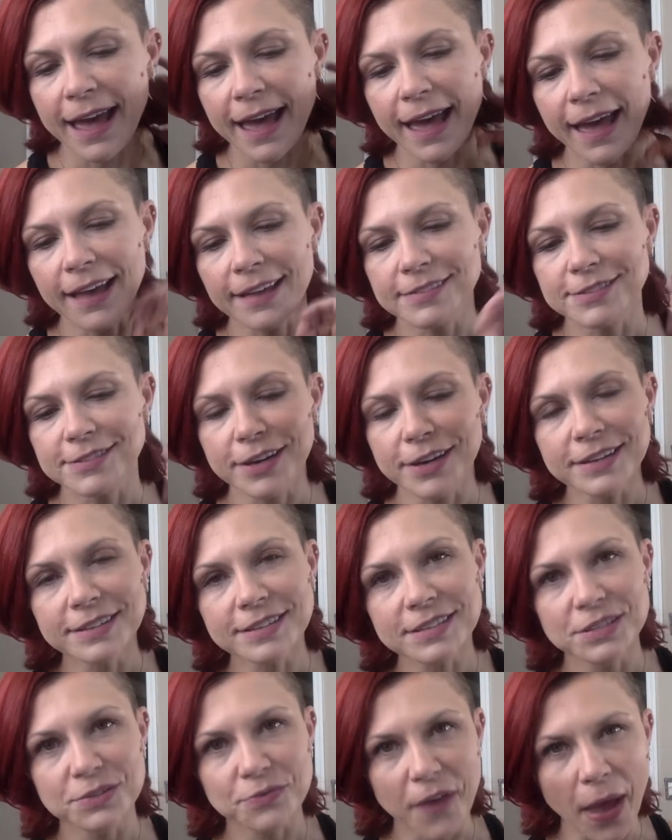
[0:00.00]
And
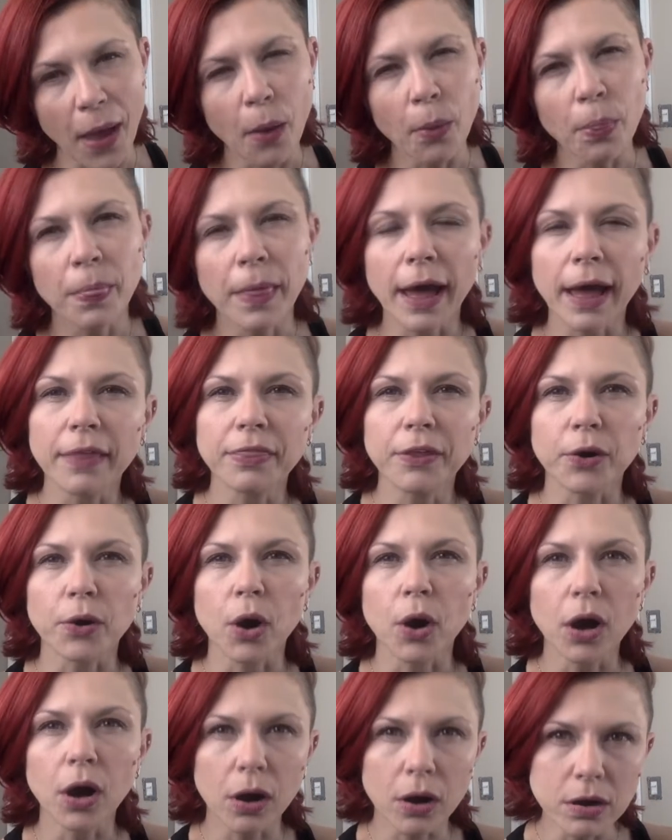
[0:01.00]
scientists found that their
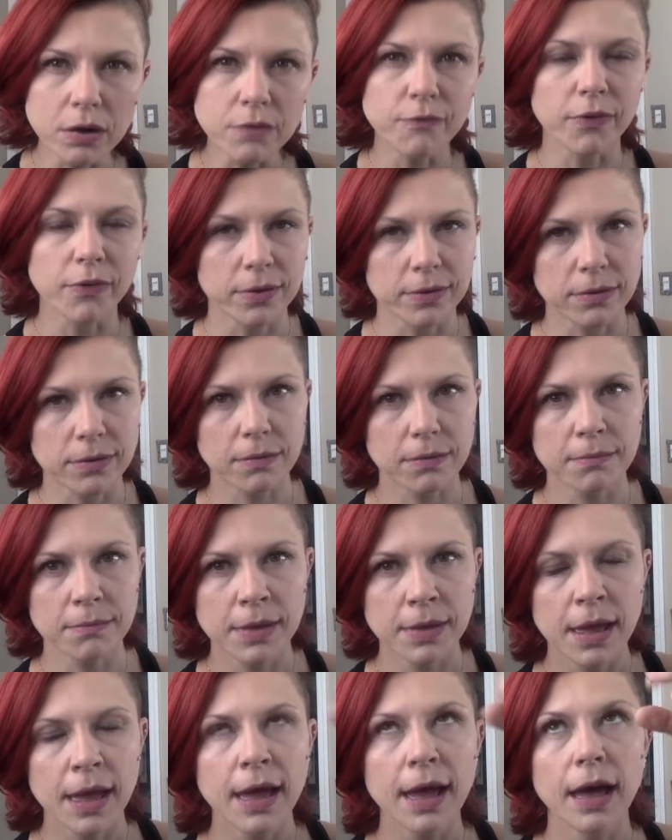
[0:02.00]
heart volume
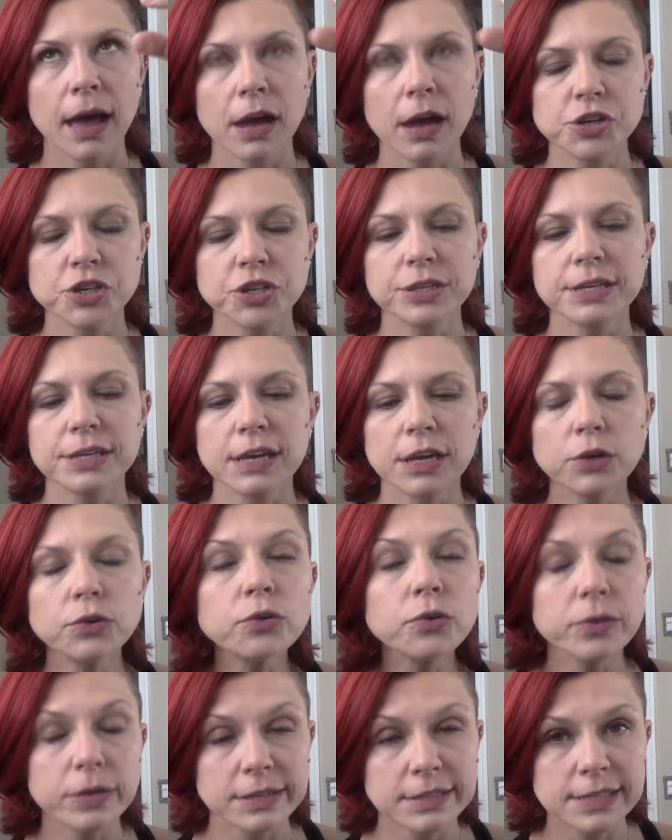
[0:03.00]
actually
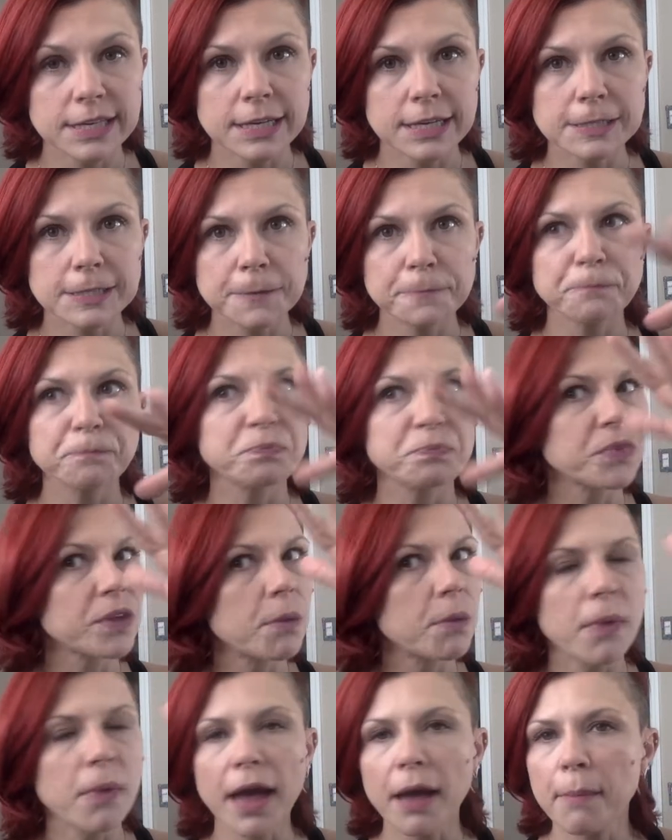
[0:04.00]
increases
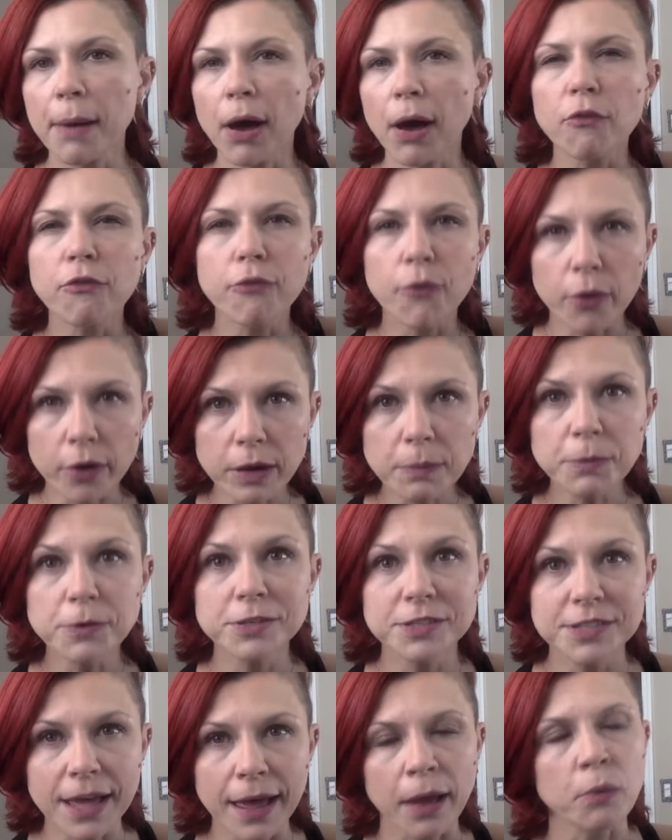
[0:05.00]
by about
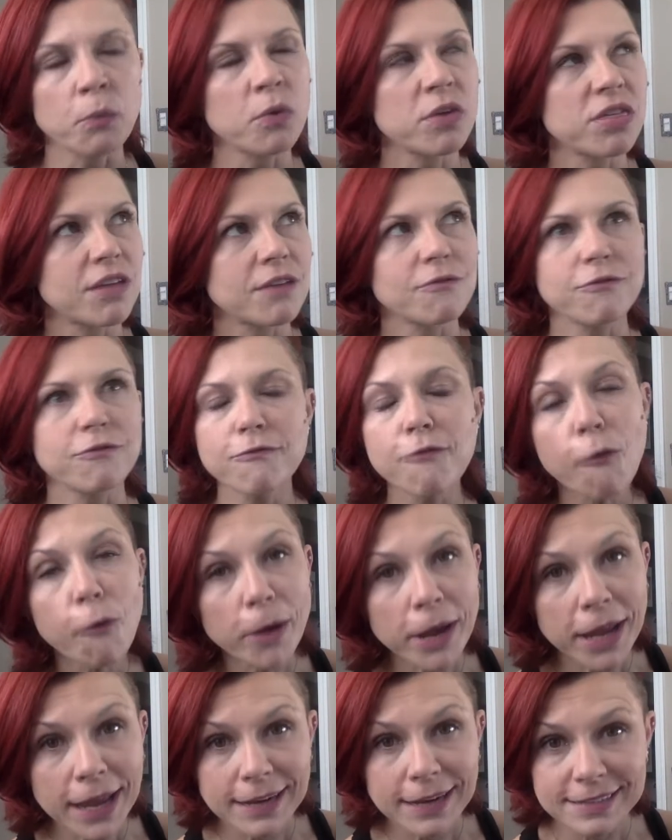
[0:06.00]
40% within
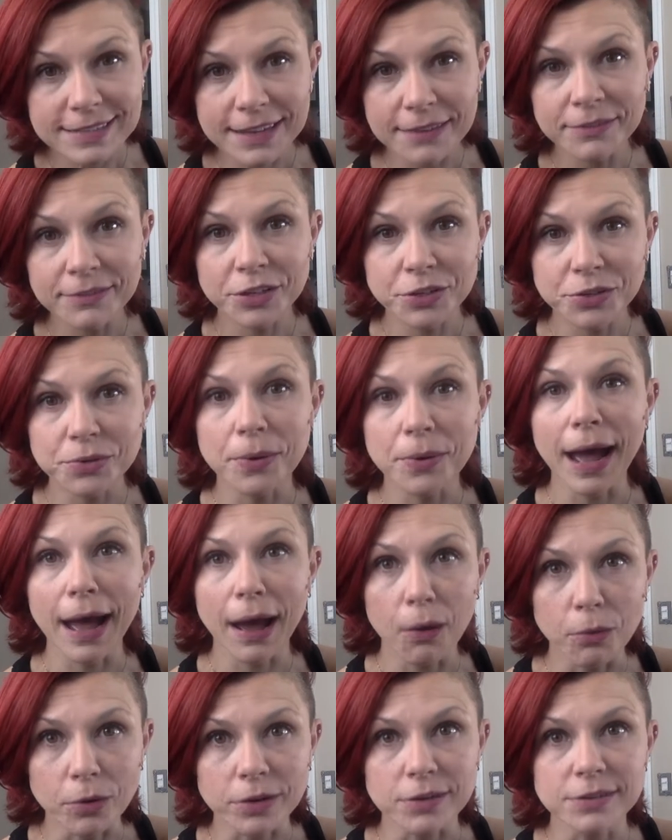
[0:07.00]
48 to 72
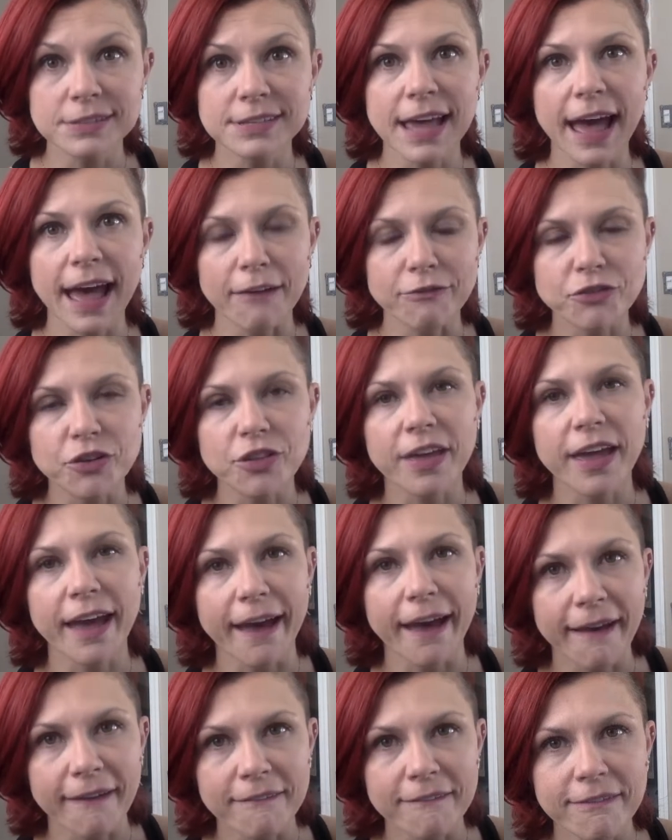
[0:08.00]
hours after they
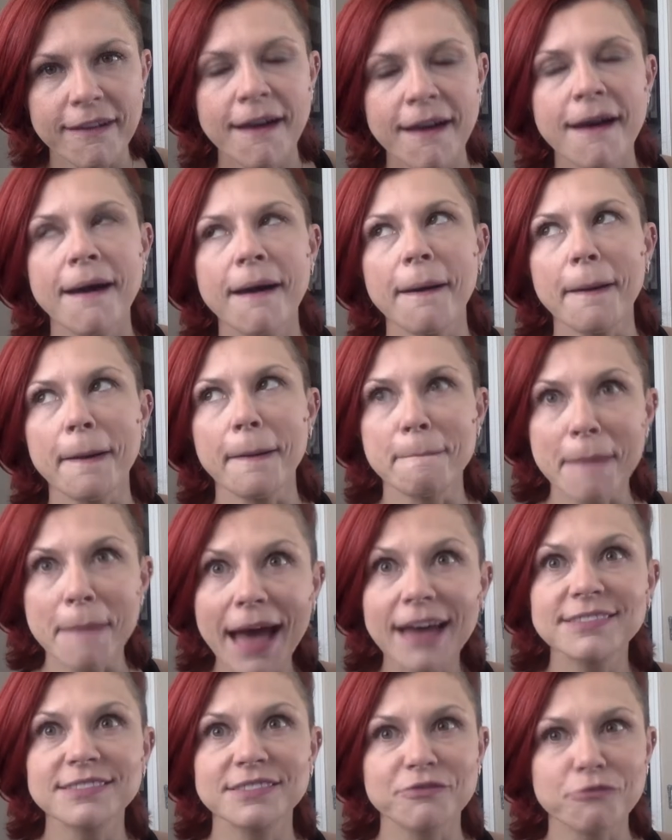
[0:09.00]
have a
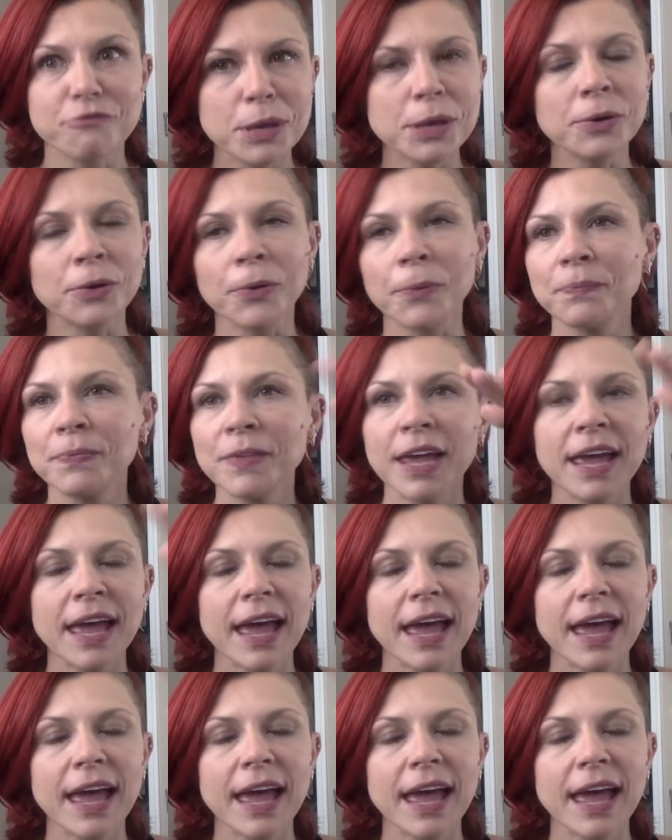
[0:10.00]
massive meal.